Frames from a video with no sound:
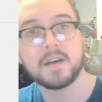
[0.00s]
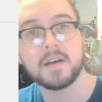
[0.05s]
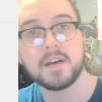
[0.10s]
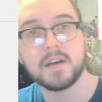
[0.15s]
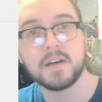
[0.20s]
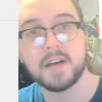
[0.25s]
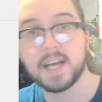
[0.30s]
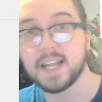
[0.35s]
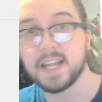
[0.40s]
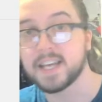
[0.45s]

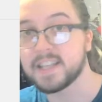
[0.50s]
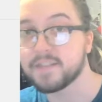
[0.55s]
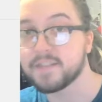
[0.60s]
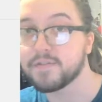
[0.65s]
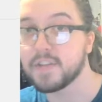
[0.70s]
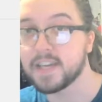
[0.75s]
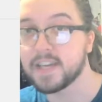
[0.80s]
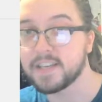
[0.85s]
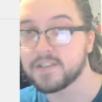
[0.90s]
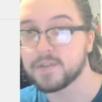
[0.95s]
like the
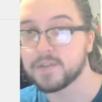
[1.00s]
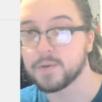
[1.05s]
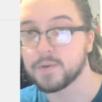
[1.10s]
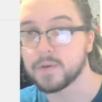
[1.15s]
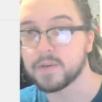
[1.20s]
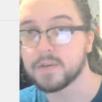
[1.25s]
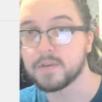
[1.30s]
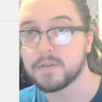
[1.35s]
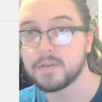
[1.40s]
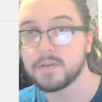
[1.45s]
flying
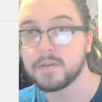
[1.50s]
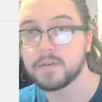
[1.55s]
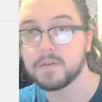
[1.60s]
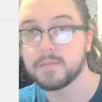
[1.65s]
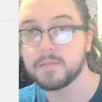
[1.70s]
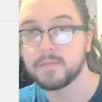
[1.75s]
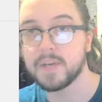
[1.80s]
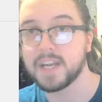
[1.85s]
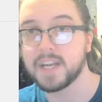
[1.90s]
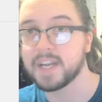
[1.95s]
sword,
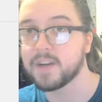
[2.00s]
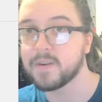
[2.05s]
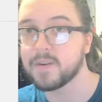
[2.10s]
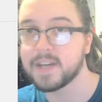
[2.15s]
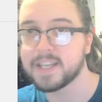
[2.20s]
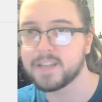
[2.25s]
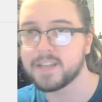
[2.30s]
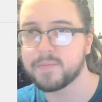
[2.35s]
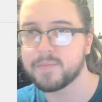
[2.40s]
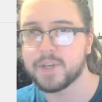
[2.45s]
but I don't
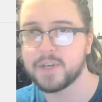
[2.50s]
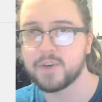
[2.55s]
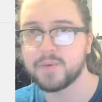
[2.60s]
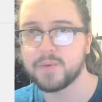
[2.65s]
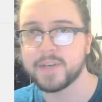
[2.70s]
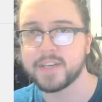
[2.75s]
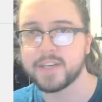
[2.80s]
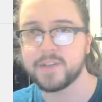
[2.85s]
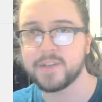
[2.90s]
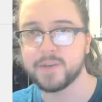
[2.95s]
like the
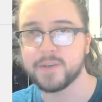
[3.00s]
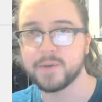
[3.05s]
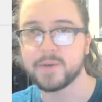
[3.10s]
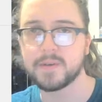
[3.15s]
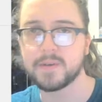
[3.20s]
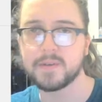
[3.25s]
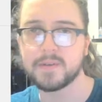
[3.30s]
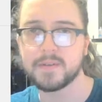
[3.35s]
Piddlewick 2.